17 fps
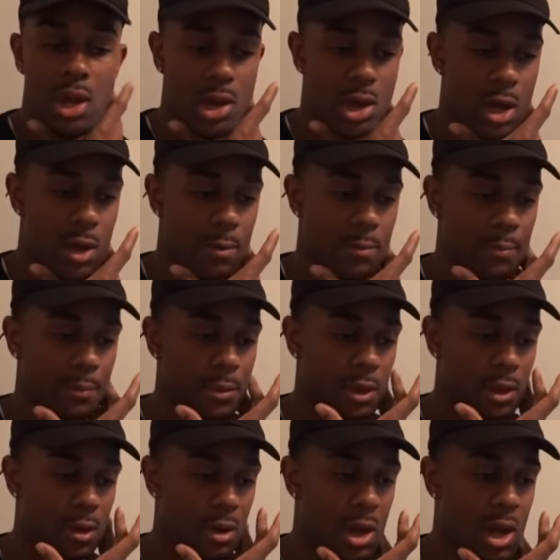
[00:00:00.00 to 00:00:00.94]
um,
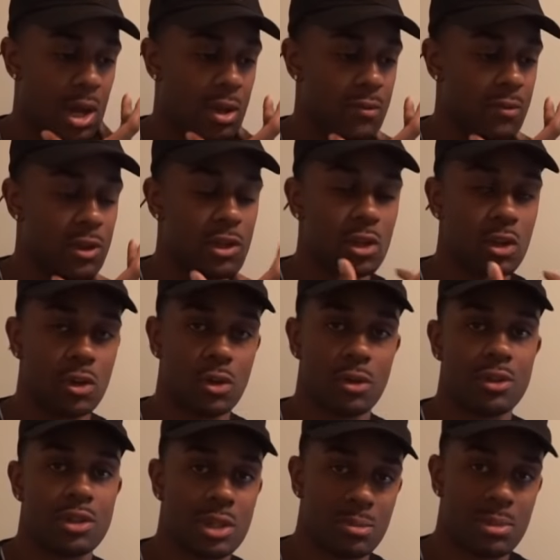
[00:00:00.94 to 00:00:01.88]
you know, kind of
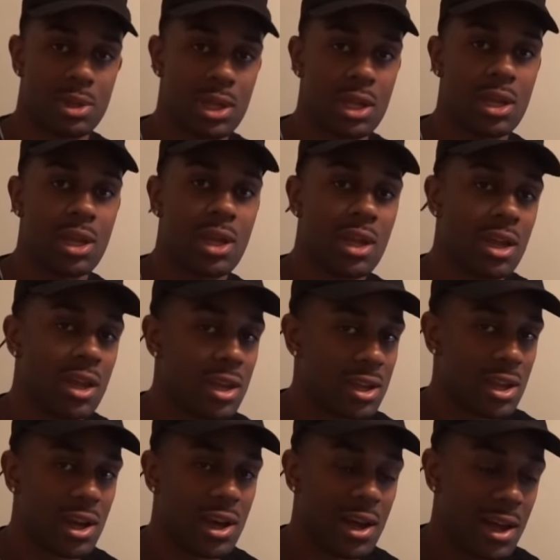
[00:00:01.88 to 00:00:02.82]
indulge in me.
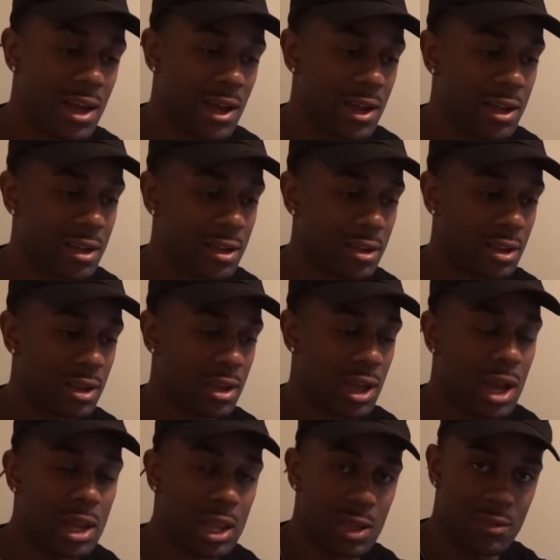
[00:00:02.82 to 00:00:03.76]
Uh,
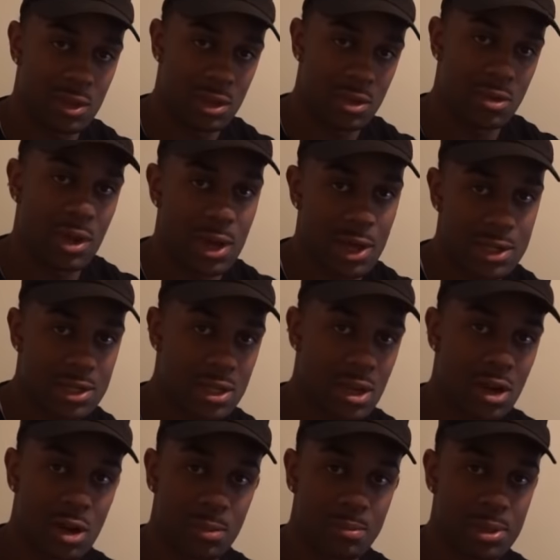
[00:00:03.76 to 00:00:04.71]
kind of giving you
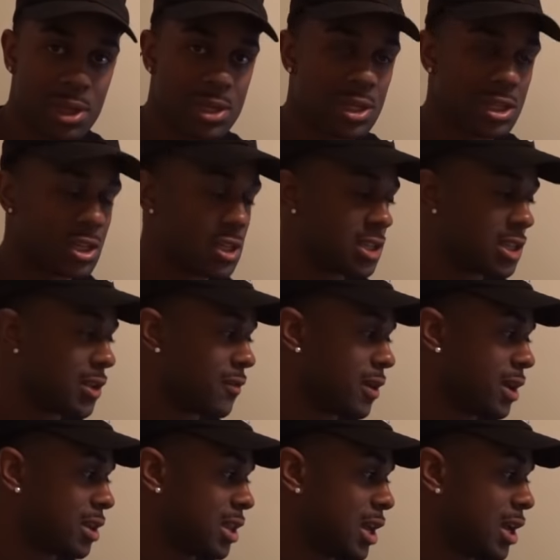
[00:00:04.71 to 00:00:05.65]
guys art pieces and
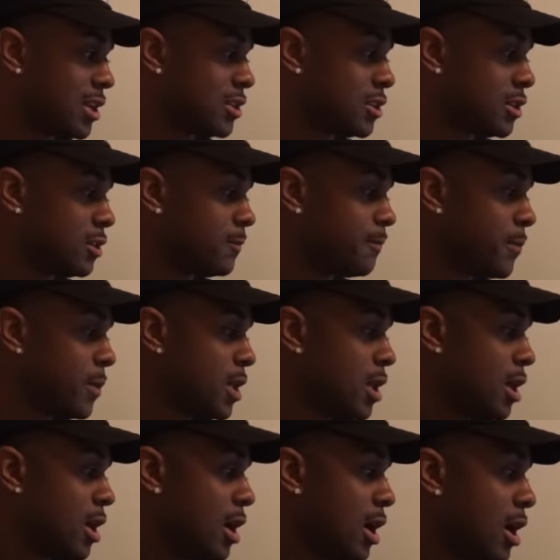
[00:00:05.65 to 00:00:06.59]
stuff like that. So,
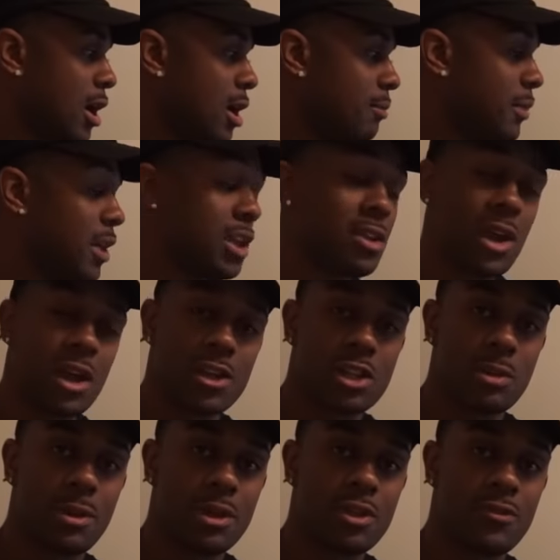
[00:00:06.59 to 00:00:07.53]
um, thank you guys
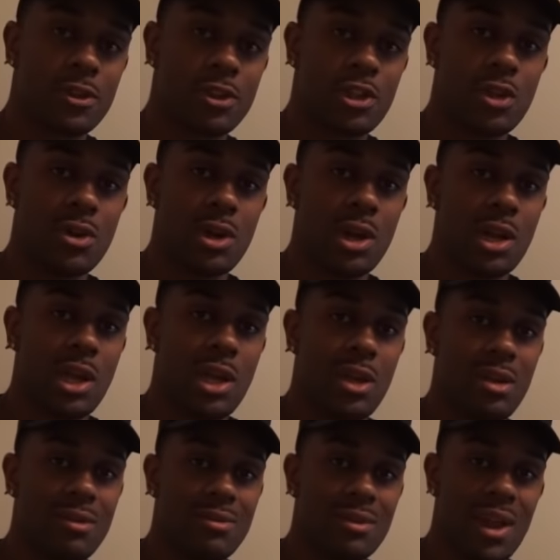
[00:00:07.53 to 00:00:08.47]
so much for tuning
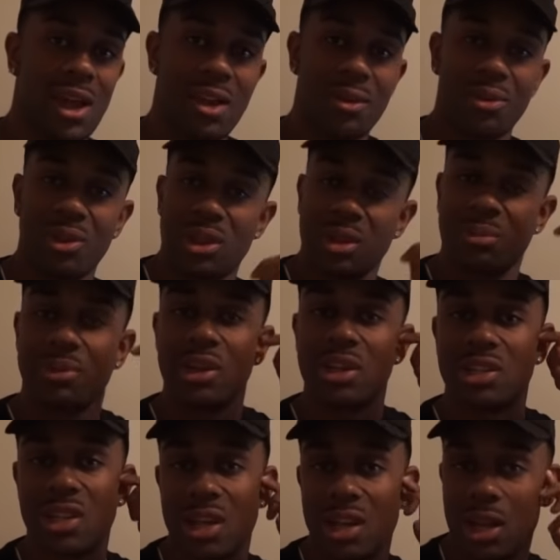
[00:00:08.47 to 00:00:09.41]
in. I really
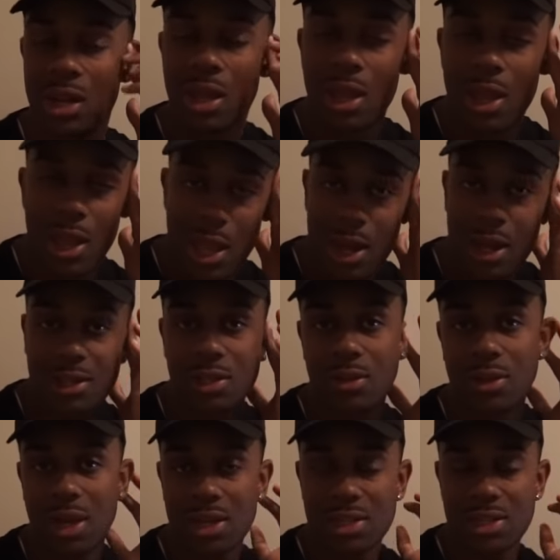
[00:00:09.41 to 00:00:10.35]
appreciate it. And
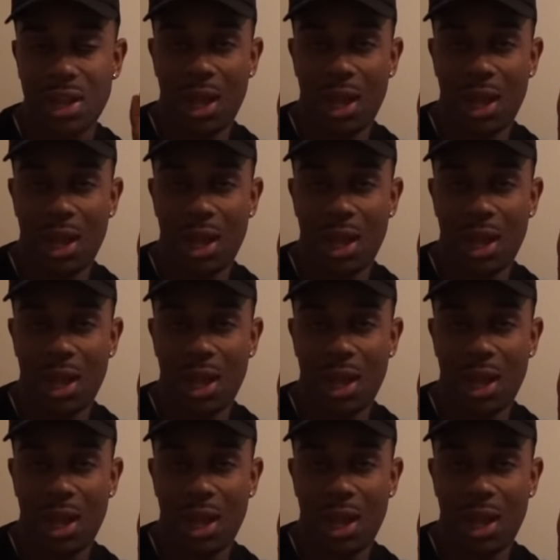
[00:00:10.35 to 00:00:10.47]
until next